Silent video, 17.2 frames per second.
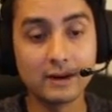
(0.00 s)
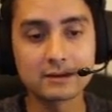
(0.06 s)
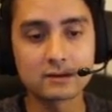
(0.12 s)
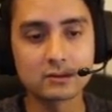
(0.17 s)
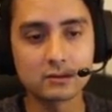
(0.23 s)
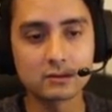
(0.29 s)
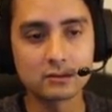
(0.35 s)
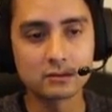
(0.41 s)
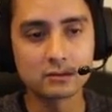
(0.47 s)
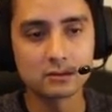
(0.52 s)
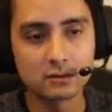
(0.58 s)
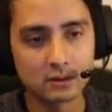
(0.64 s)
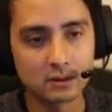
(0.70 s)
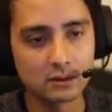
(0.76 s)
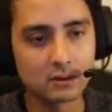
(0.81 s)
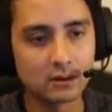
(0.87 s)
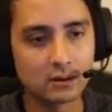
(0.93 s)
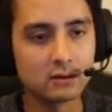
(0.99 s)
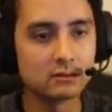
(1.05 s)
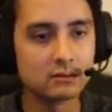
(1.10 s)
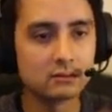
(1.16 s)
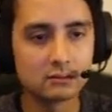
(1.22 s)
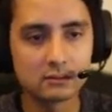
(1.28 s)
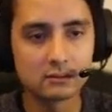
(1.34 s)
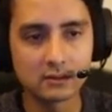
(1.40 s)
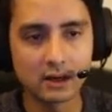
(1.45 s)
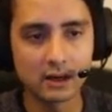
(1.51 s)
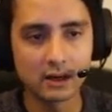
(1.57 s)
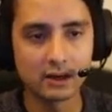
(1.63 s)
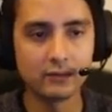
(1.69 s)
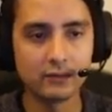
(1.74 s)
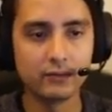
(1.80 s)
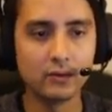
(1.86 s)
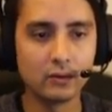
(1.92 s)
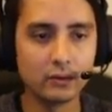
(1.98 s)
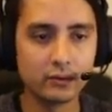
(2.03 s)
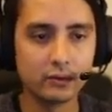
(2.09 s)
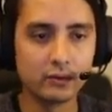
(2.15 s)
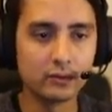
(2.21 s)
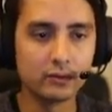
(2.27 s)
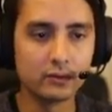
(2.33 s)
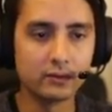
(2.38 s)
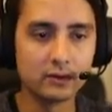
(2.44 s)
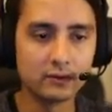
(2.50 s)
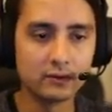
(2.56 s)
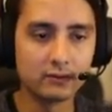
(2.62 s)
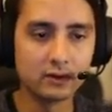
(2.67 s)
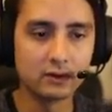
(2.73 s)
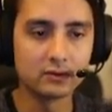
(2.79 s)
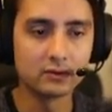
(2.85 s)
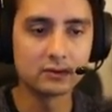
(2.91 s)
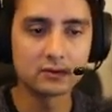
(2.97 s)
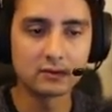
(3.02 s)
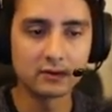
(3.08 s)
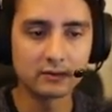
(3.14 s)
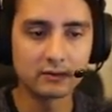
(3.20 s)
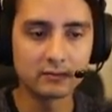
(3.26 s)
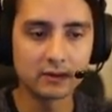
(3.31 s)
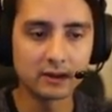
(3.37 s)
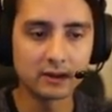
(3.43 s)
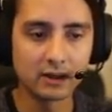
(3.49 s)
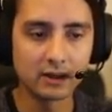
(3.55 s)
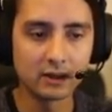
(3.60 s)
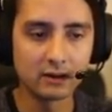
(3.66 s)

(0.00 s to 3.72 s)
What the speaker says: control and I follow the sphere just to have my main